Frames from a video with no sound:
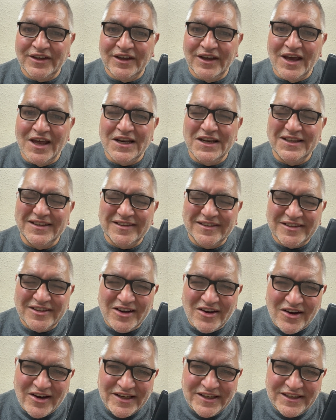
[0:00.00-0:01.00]
a
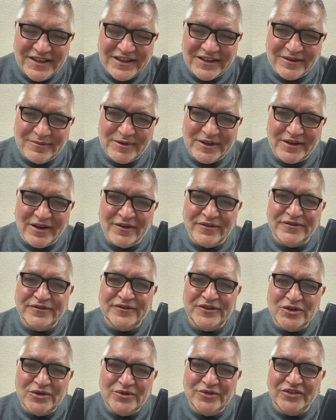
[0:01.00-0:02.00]
tiny little bit, a
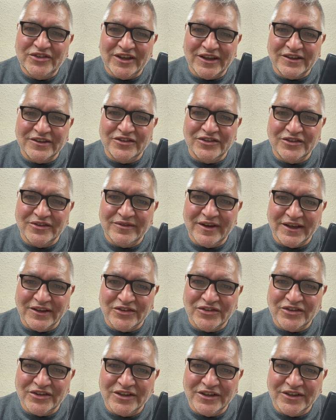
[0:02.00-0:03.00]
few seconds of
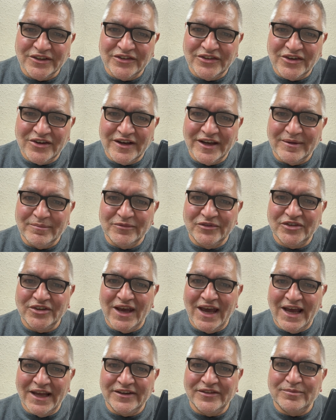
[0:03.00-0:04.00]
extra time to
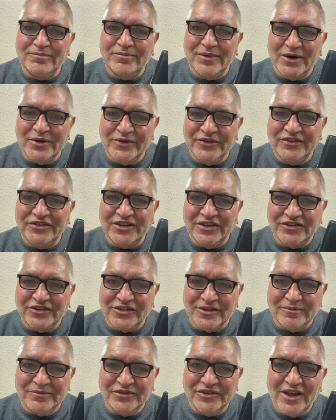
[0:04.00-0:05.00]
add both
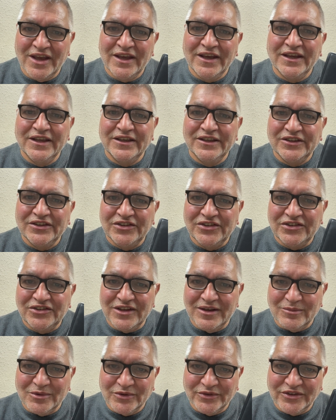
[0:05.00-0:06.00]
systems
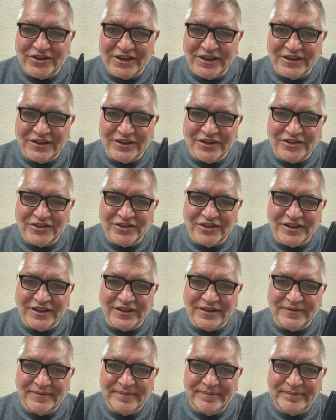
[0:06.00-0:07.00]
simultaneously.
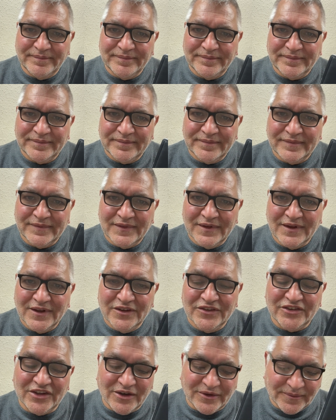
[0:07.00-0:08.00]

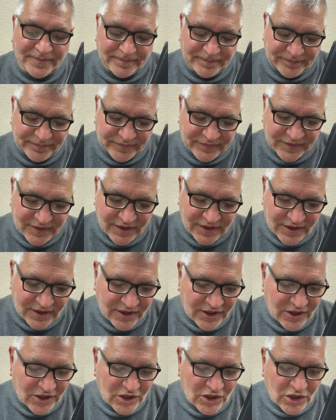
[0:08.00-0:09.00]
So
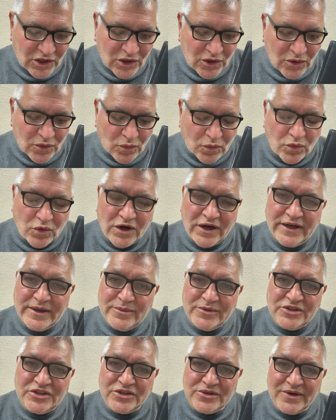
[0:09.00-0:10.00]
why
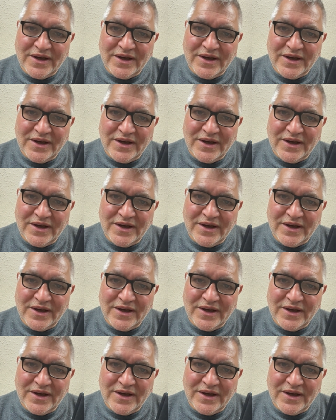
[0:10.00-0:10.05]
would